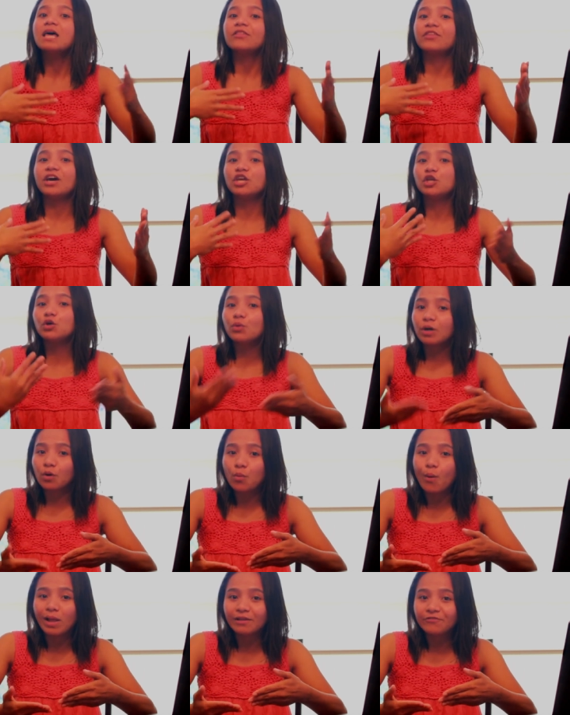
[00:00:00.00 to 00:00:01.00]
that you are
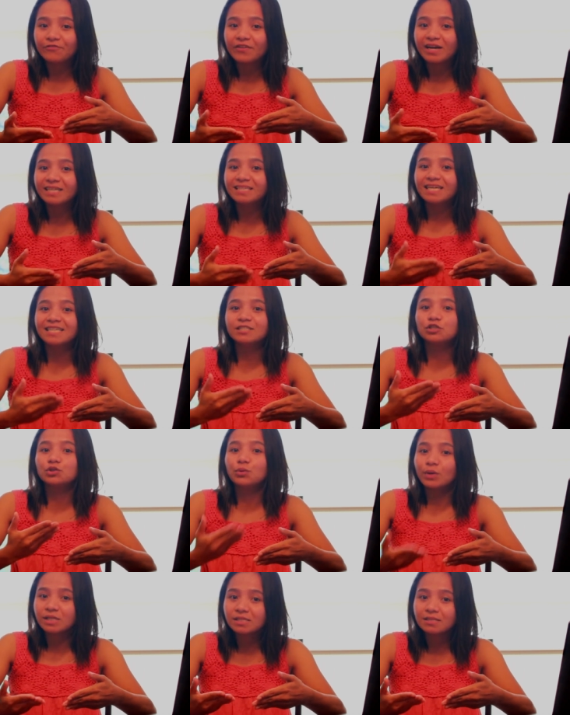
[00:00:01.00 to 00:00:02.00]
qualified and
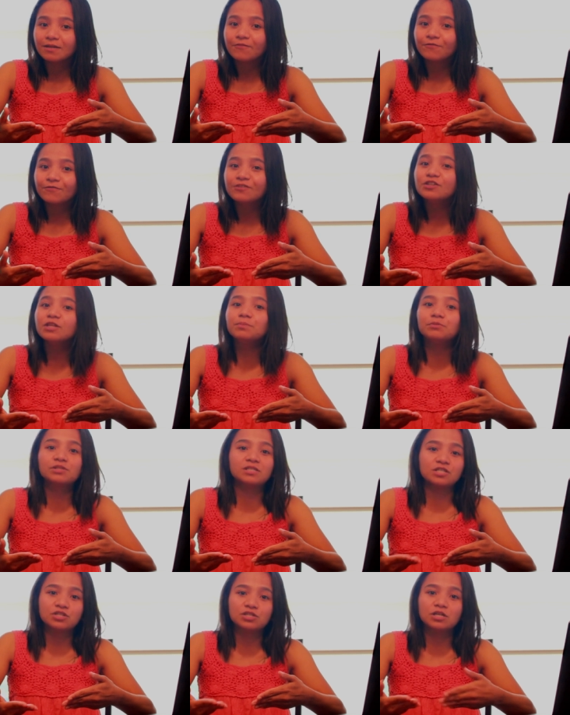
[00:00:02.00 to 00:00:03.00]
trusted for the
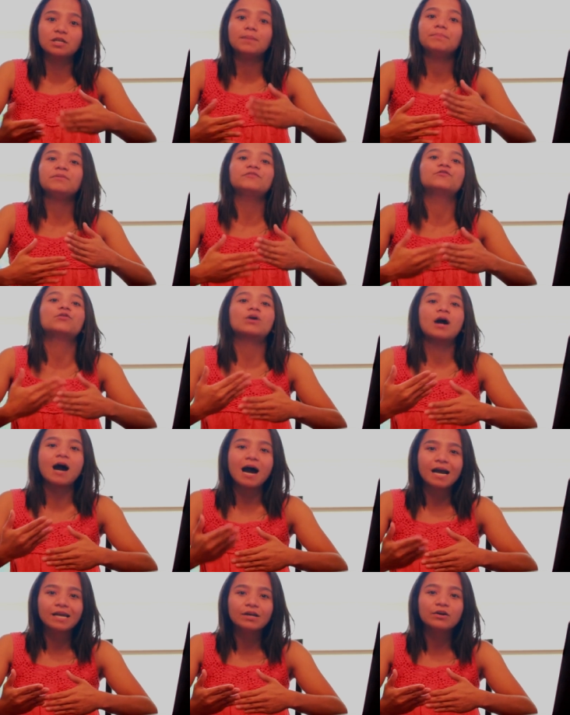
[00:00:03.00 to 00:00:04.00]
position before
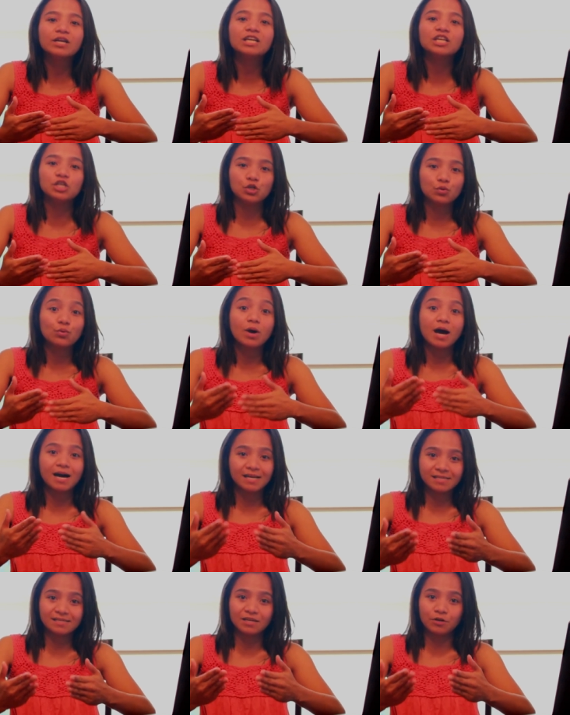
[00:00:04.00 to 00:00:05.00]
hiring you
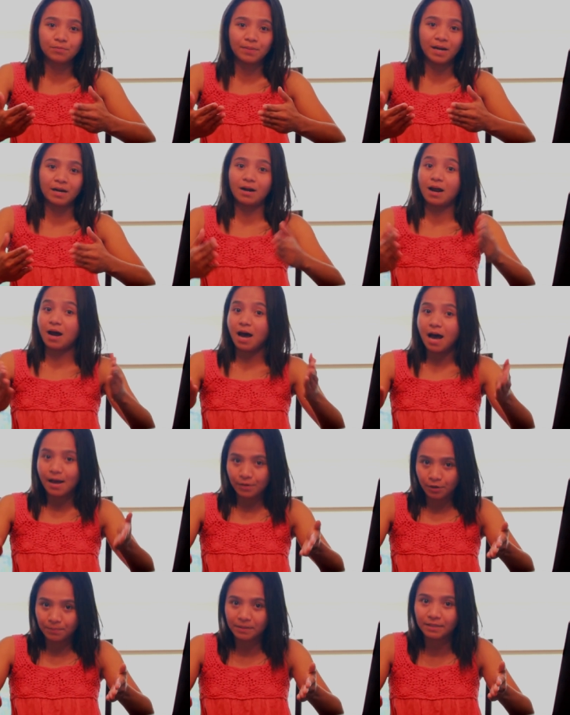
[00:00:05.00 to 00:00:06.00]
as an au pair.
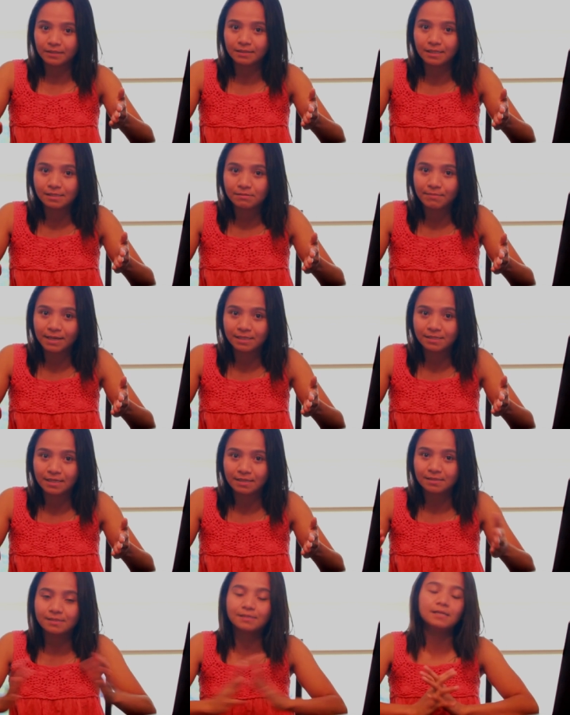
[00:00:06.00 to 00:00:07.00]
I hope it does make
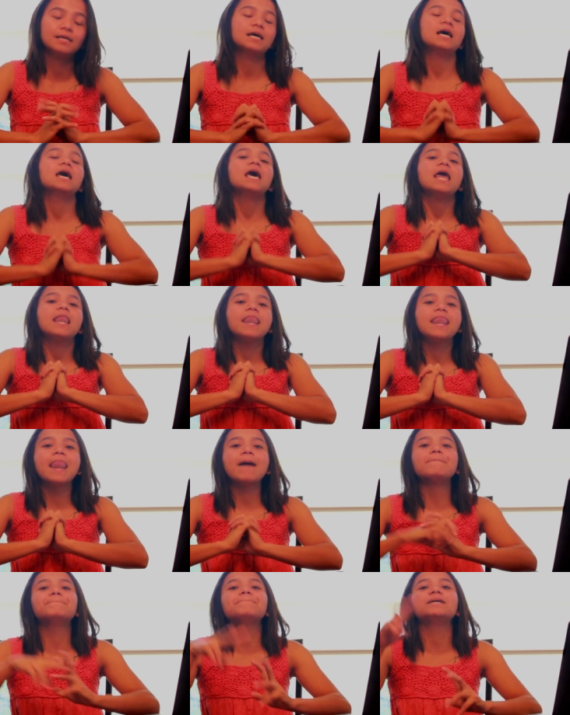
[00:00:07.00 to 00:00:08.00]
sense.
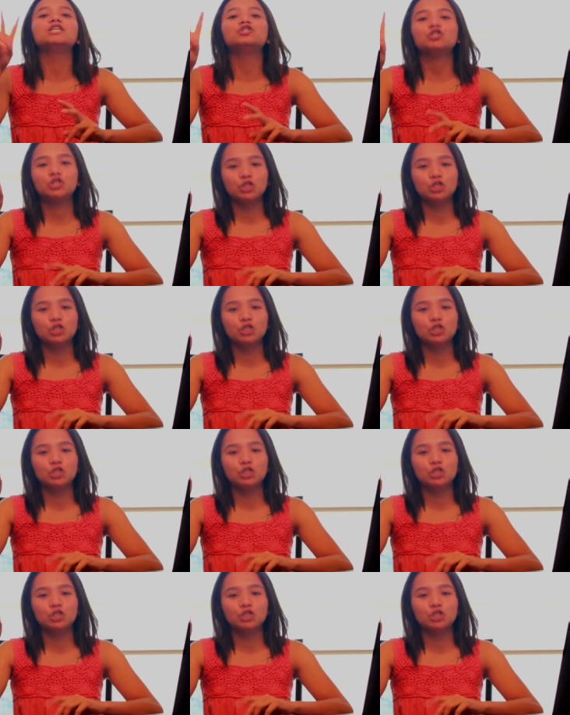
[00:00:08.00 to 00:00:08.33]
Number